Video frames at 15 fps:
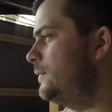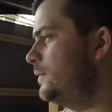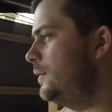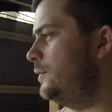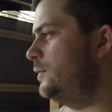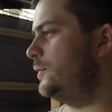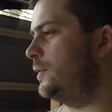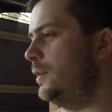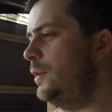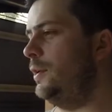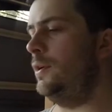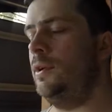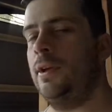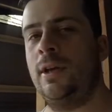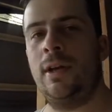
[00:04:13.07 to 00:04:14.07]
So just go
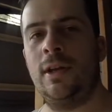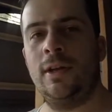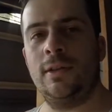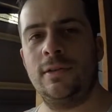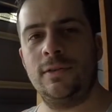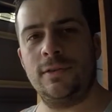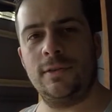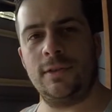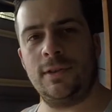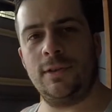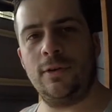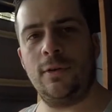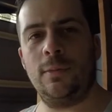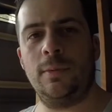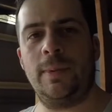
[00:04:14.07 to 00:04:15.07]
to your
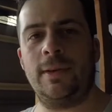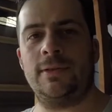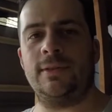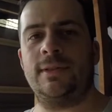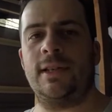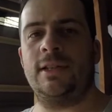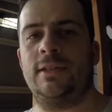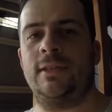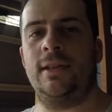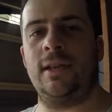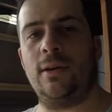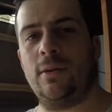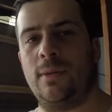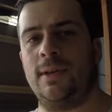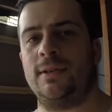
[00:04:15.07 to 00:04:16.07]
normal petrol station that you
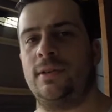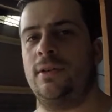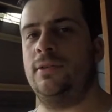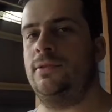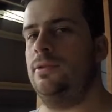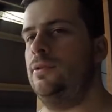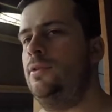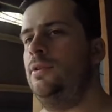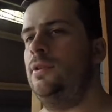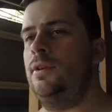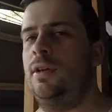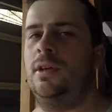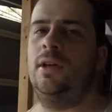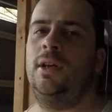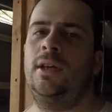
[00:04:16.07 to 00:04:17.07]
always go to,
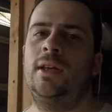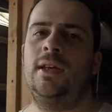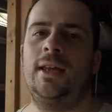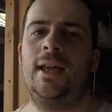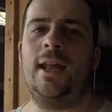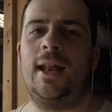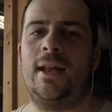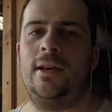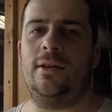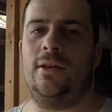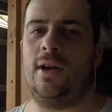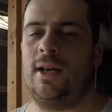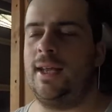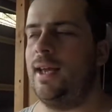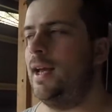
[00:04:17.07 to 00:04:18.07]
get
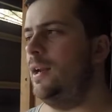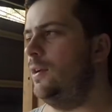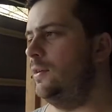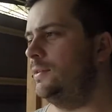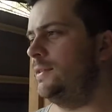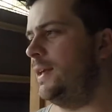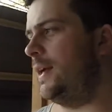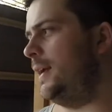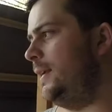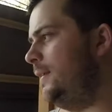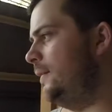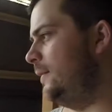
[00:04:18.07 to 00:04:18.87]
98 octane,